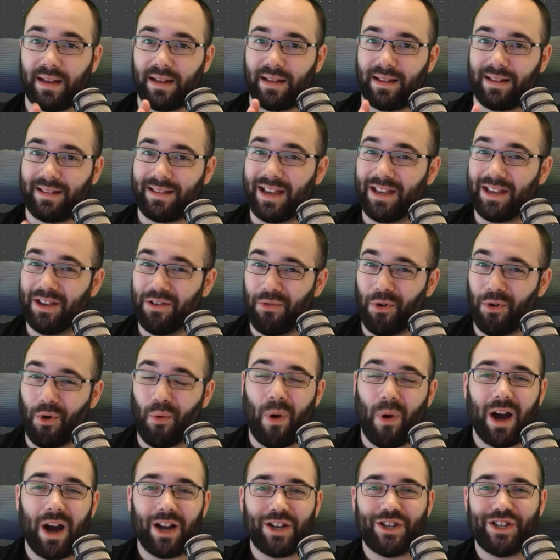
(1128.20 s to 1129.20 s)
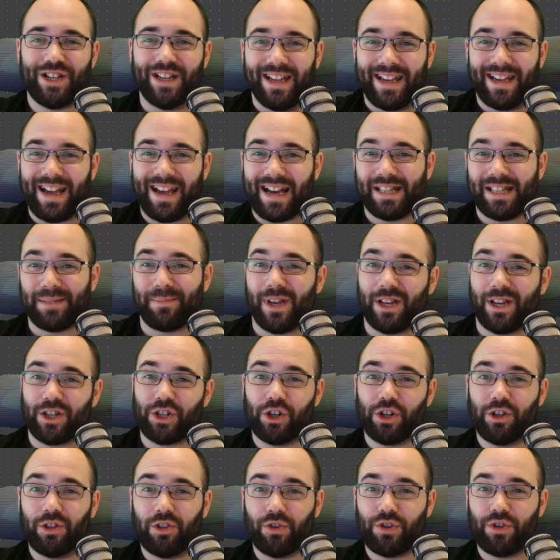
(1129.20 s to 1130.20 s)
Thank you for watching, guys. Make
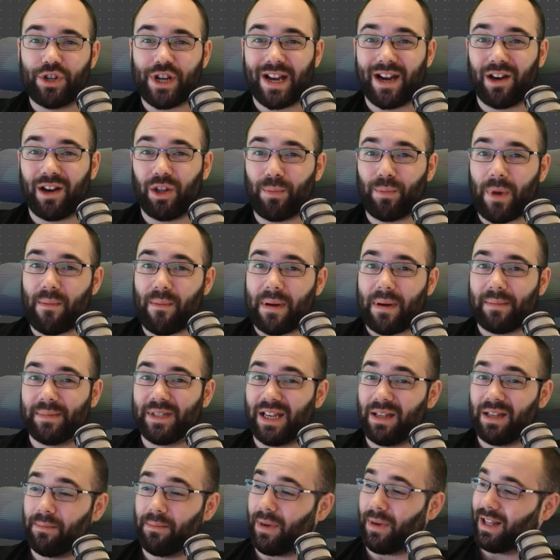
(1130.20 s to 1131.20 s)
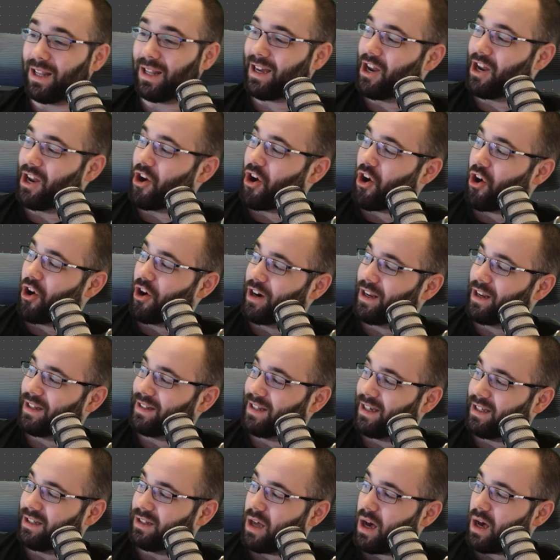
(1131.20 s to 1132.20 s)
sure to check out my website,
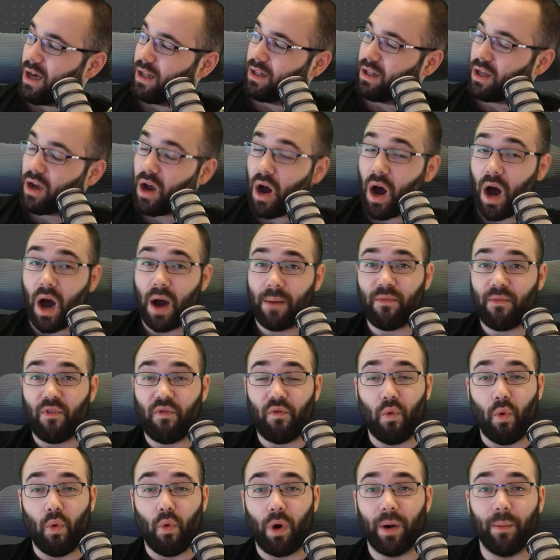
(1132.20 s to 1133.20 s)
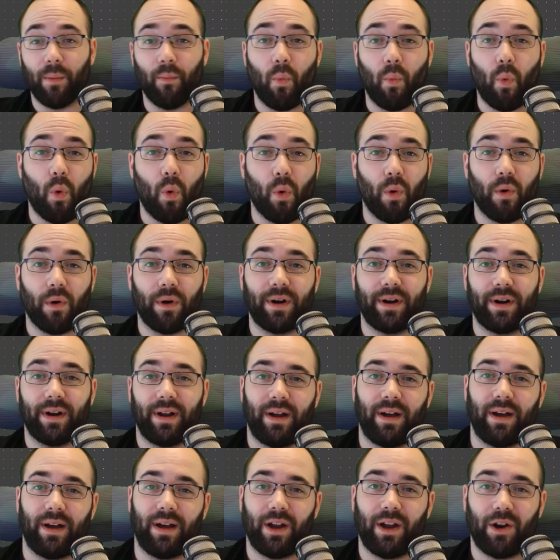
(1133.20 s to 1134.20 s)
BalkanArchitect.com, for more
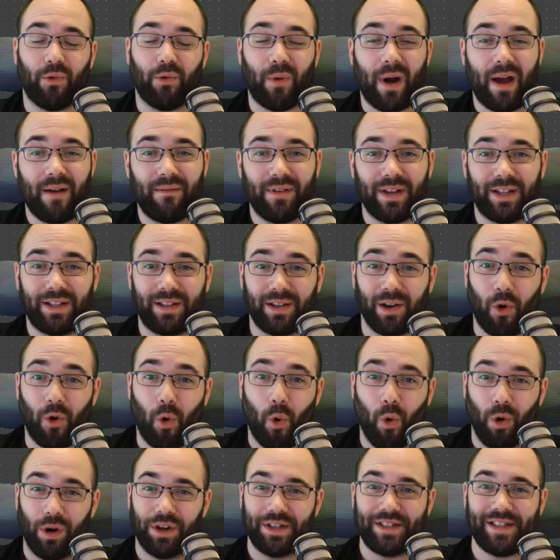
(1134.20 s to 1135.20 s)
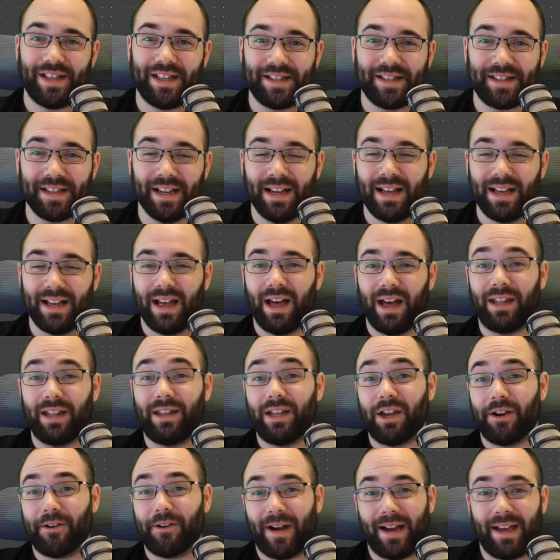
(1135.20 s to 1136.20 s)
Revit courses.
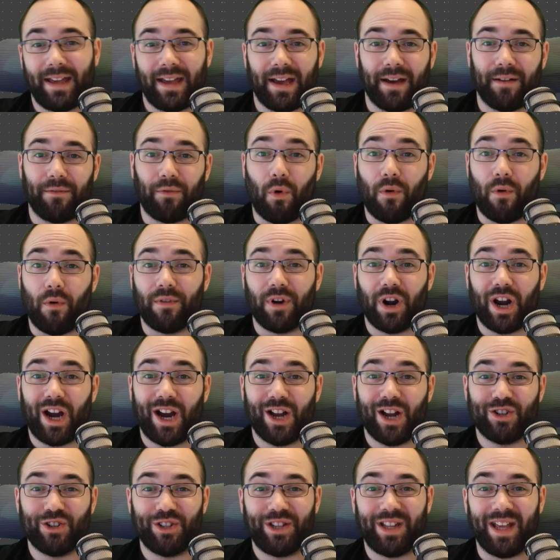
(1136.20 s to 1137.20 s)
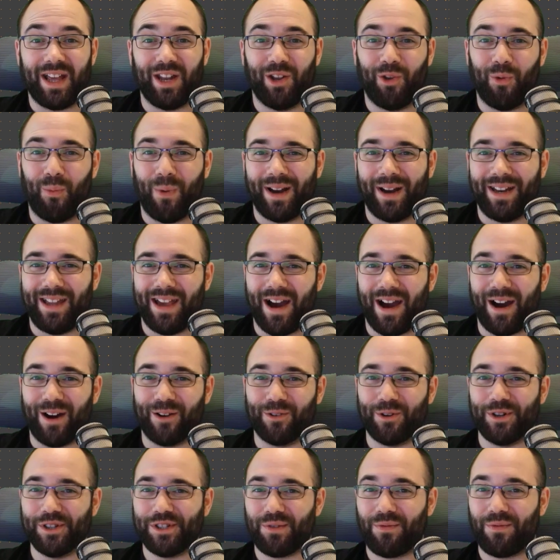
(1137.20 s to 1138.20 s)
There I have over 120
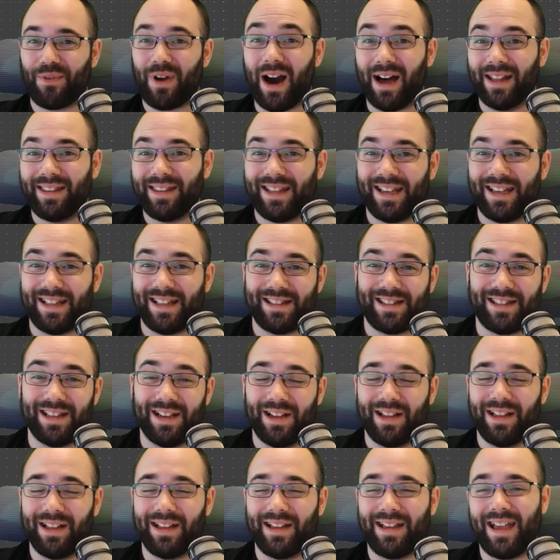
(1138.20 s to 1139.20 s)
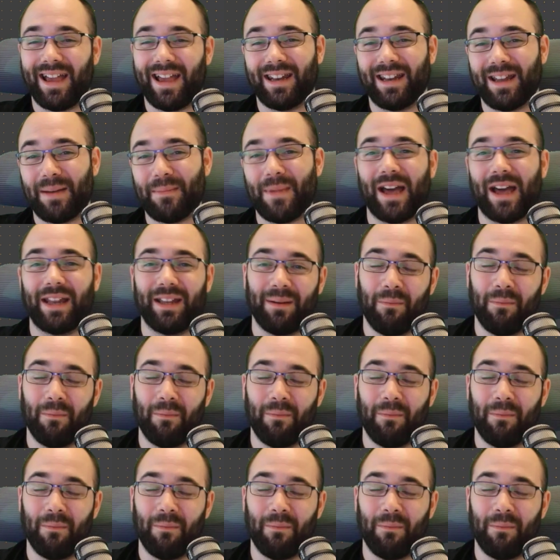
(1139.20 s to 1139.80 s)
hours of content, and I'm adding